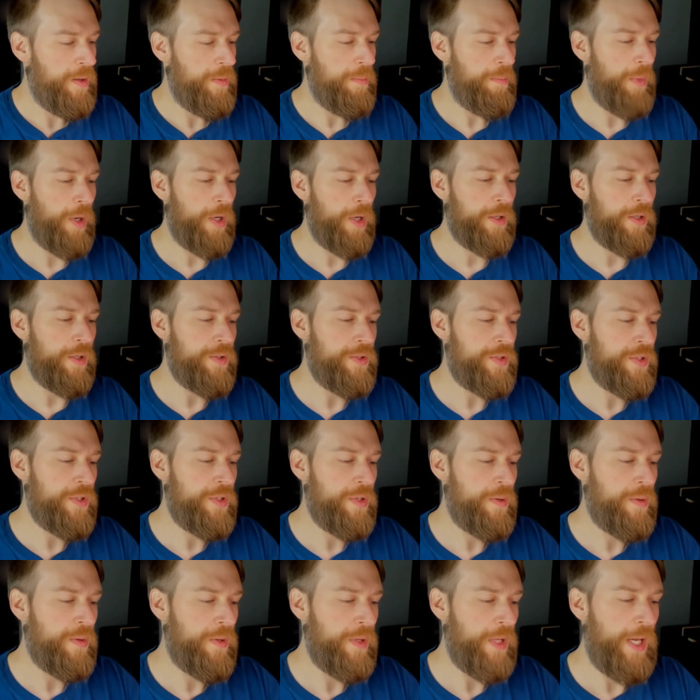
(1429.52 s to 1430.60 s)
markers.
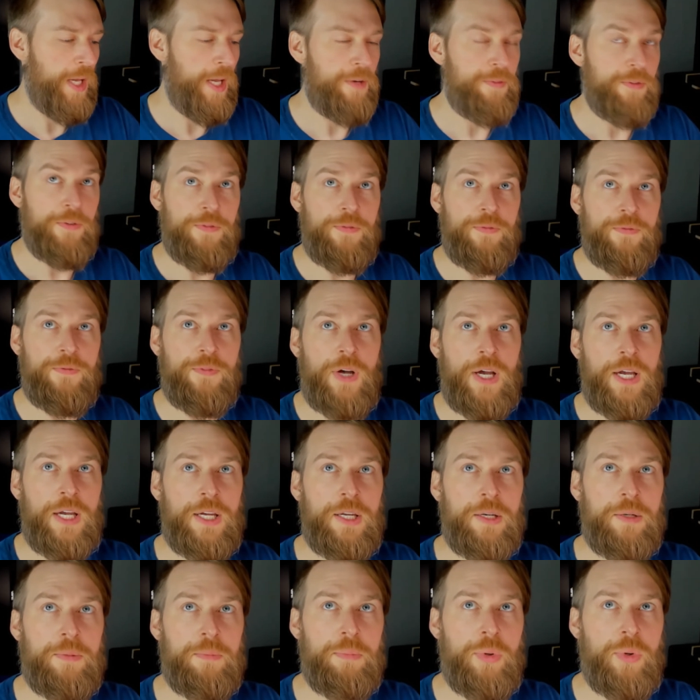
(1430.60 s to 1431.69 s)
They have a
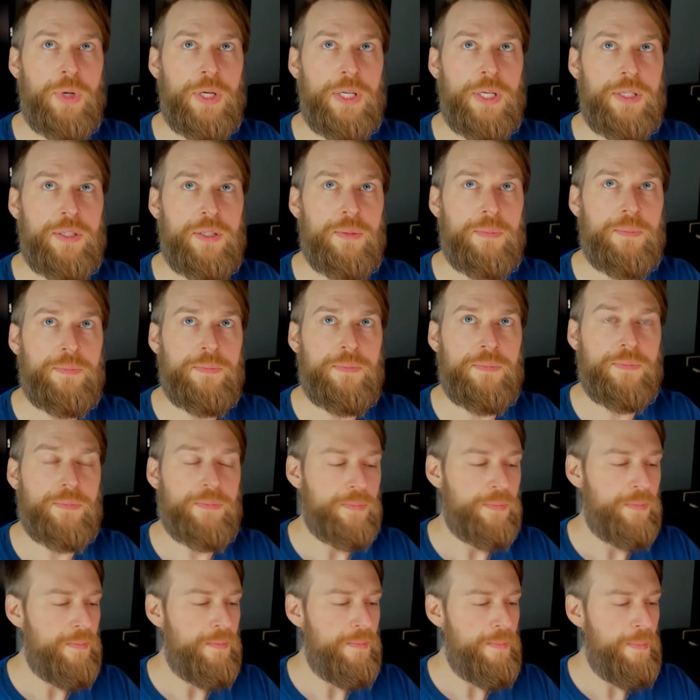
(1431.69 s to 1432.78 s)
fine point.
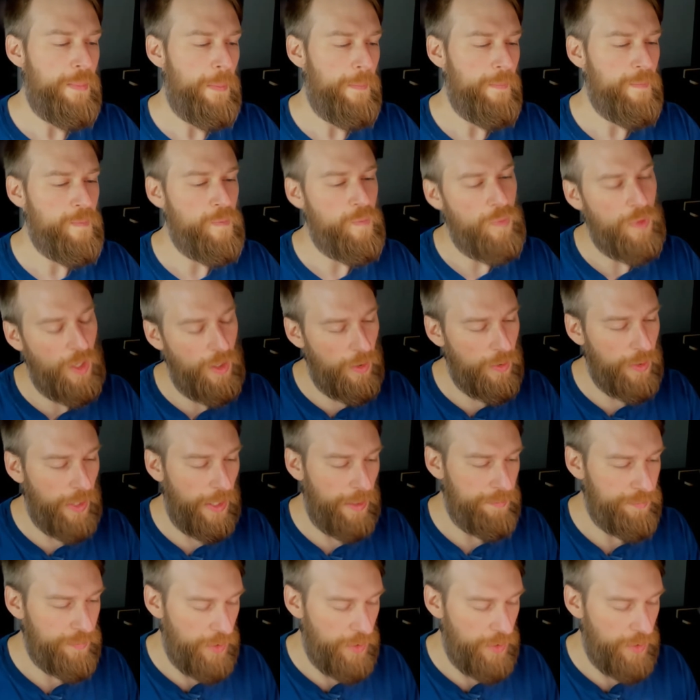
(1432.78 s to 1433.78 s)
Okay,